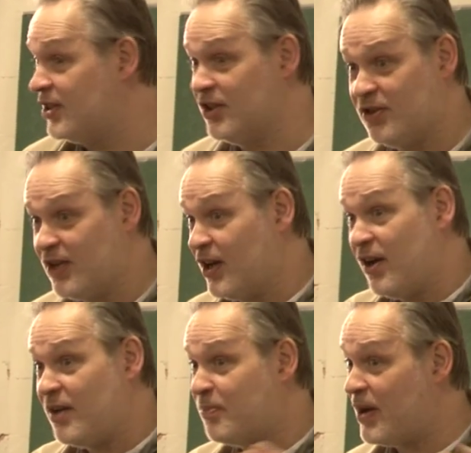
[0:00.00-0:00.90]
and you're doing a
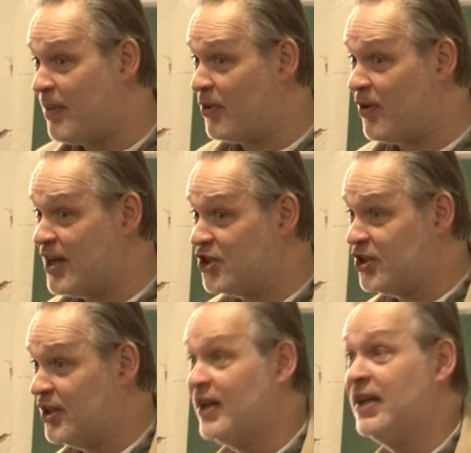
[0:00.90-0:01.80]
lot of
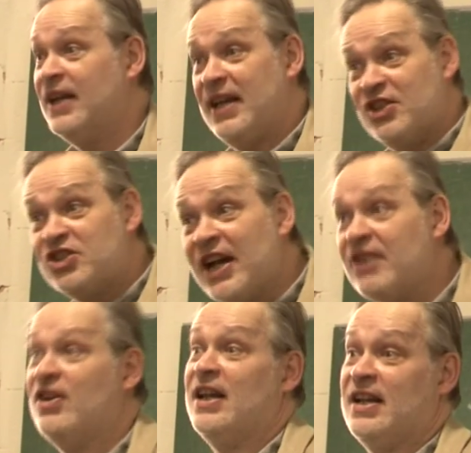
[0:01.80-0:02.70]
preparation in
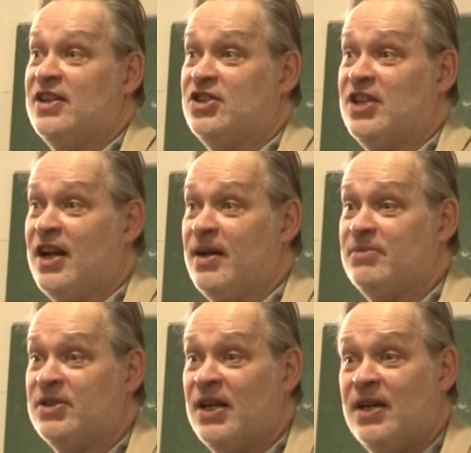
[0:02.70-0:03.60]
general English
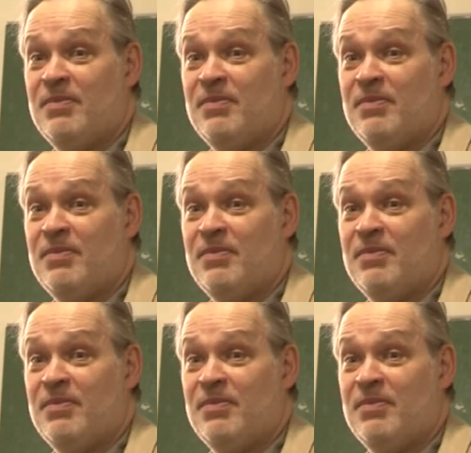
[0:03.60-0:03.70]
terms,